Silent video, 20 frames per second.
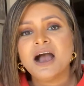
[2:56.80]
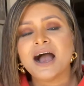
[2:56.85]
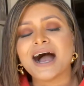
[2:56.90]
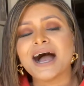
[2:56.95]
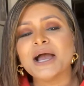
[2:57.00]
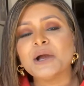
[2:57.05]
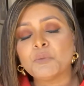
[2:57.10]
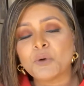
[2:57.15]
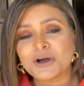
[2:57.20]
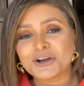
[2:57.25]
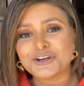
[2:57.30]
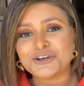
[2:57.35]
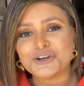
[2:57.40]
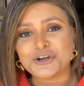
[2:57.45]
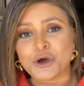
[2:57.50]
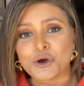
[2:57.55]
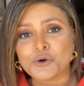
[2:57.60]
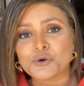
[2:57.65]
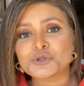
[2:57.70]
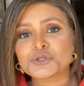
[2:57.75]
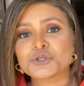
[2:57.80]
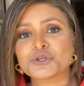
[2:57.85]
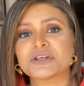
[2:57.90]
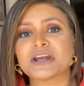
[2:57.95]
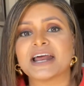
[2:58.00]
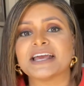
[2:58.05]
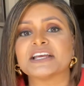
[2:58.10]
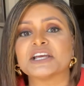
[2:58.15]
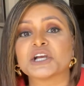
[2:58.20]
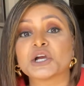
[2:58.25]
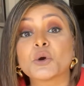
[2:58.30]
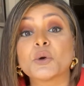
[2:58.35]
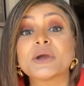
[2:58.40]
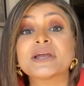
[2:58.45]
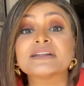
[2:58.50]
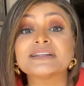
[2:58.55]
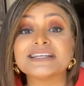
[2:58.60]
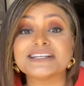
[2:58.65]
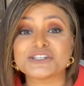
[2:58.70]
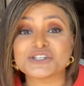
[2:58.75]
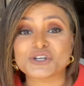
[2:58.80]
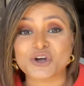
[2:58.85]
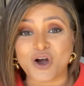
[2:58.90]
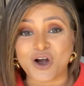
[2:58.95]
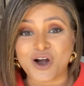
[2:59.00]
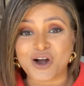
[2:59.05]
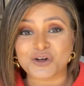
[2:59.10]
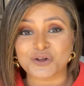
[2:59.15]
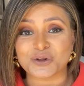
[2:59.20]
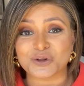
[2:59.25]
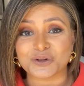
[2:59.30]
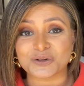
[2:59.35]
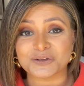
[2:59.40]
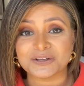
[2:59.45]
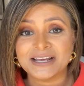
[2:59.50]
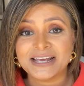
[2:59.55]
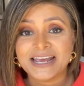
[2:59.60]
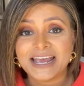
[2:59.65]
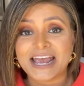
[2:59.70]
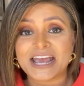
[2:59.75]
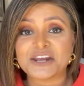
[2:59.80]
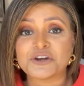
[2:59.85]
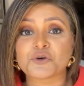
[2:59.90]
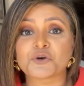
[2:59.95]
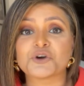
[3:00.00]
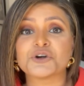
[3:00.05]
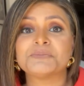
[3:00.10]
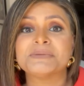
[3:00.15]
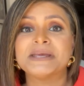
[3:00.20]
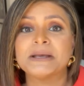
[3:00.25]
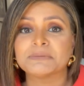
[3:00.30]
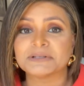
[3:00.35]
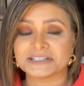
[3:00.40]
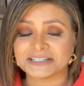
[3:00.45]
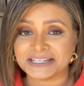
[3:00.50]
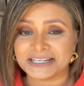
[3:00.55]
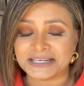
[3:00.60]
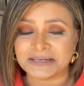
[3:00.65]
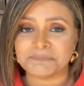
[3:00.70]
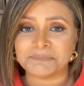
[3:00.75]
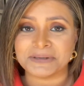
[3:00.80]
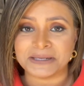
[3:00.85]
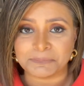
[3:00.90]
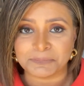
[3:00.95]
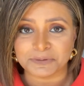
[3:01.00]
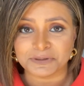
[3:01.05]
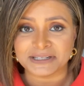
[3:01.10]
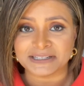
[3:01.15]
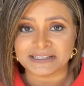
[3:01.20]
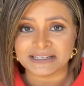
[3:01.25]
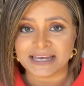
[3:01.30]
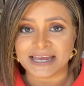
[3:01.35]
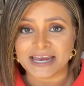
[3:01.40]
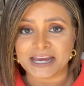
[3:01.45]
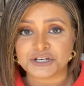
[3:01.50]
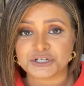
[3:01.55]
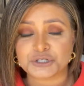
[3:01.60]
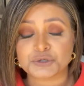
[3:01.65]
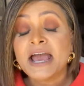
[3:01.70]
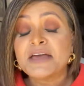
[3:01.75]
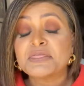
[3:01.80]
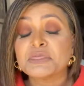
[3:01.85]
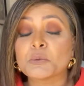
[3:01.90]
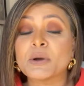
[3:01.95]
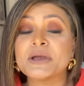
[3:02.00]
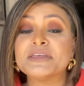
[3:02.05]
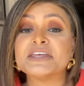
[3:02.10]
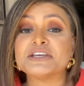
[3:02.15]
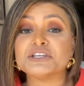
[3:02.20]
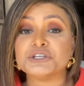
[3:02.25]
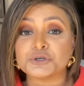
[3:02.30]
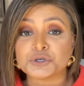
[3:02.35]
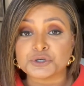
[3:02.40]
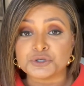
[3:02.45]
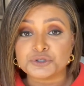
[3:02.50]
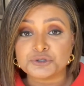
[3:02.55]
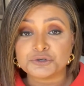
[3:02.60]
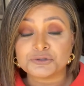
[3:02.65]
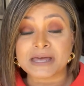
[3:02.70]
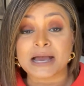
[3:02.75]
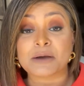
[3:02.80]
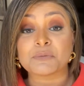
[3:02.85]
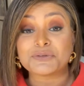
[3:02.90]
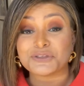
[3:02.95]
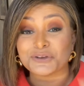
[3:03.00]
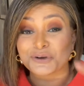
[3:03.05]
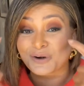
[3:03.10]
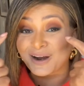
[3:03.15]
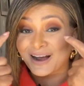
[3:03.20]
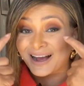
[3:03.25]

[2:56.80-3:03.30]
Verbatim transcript: I want to know so that I can quickly toggle in order to be able to keep people engaged. So, and the way that you can do that with your